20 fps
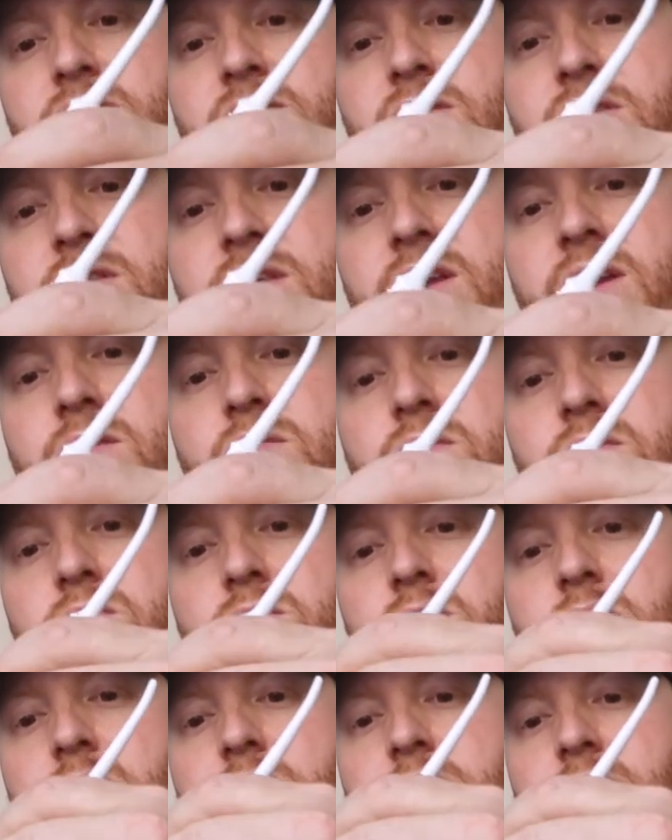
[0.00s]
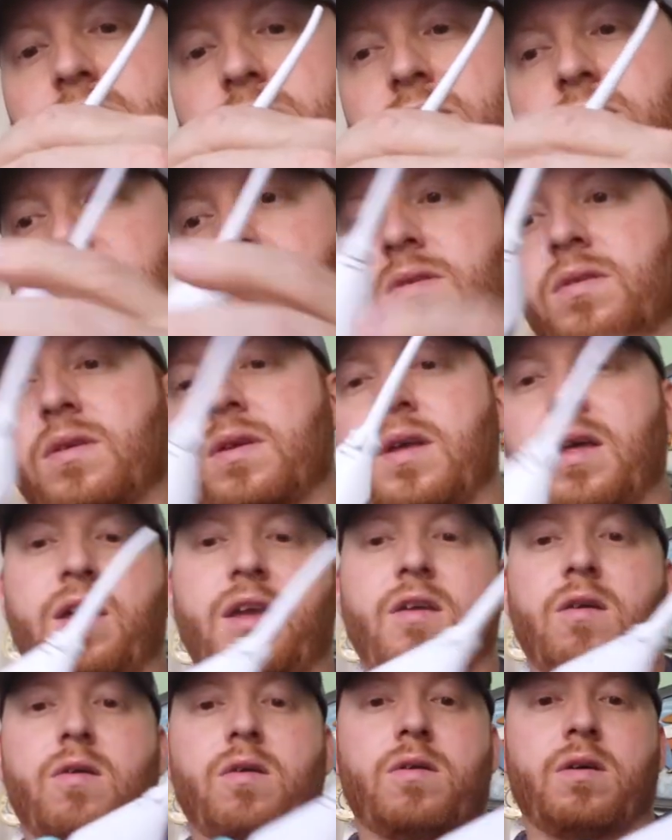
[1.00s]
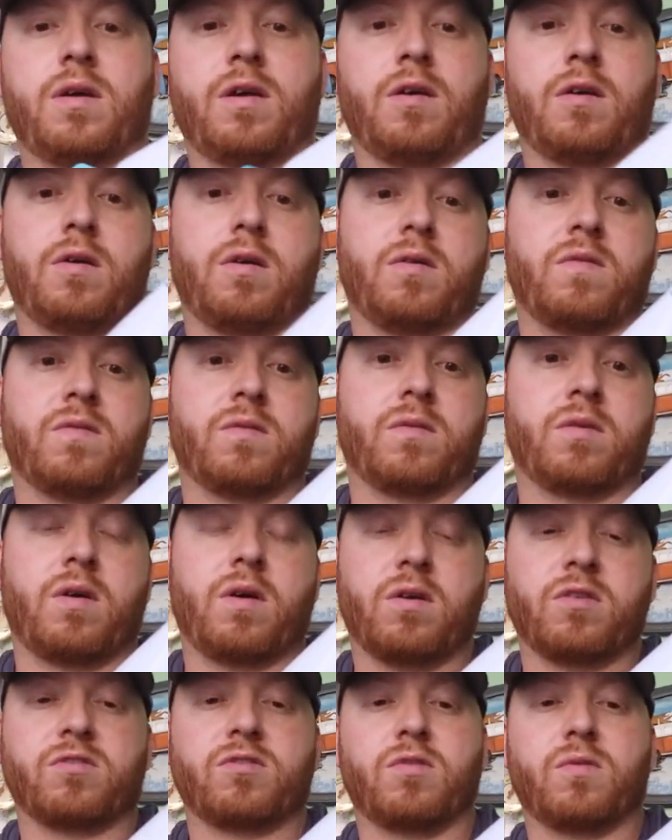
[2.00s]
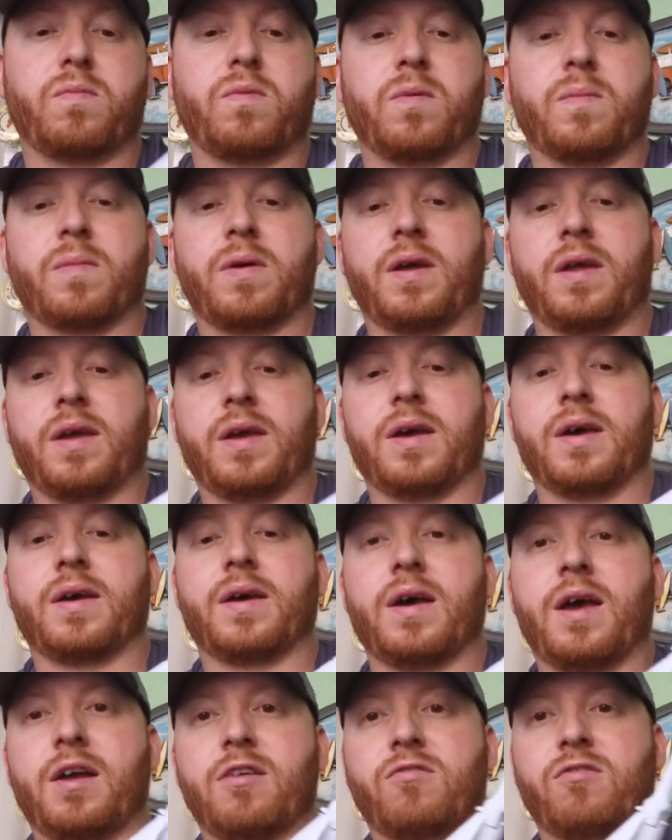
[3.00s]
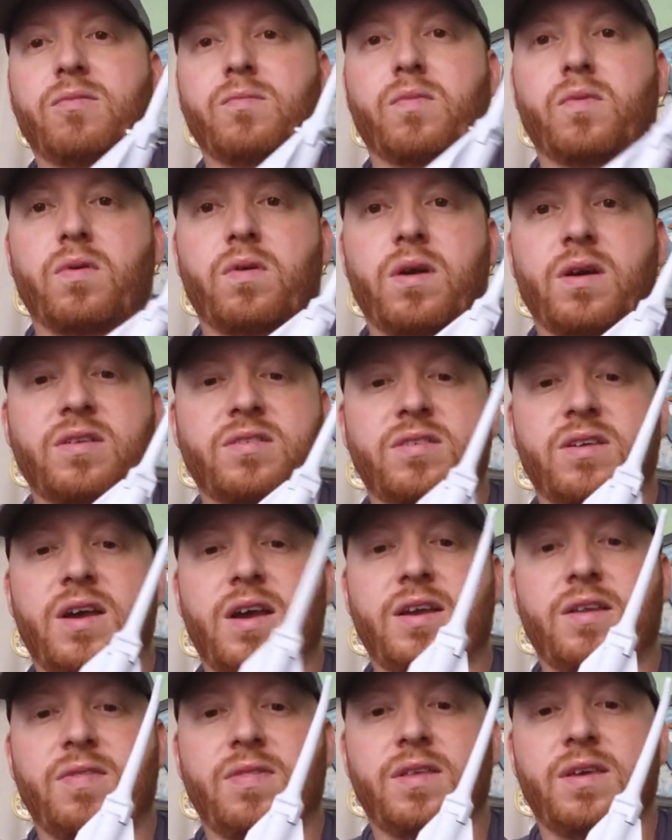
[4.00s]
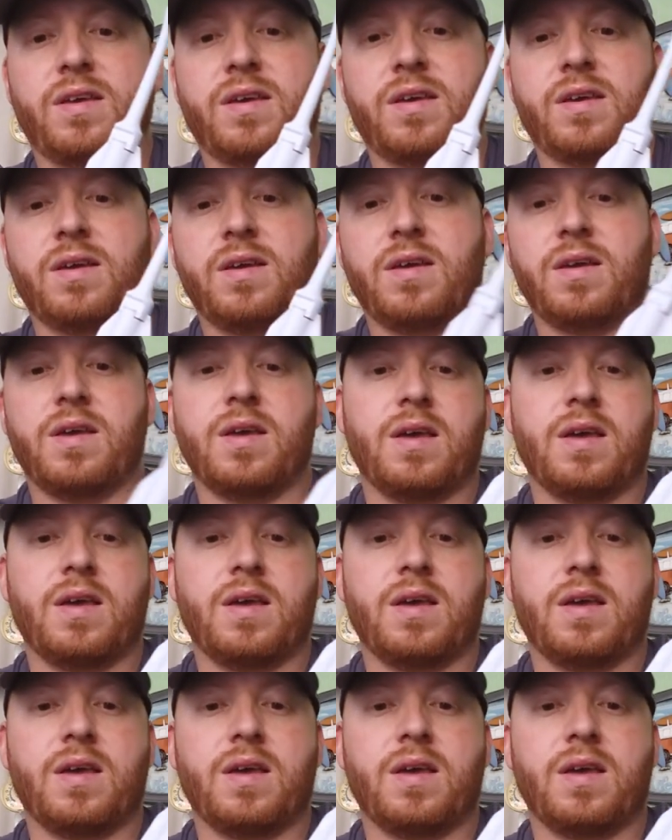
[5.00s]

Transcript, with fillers: Fill that up with water. I, I also put my uh, hydrogen peroxide in there.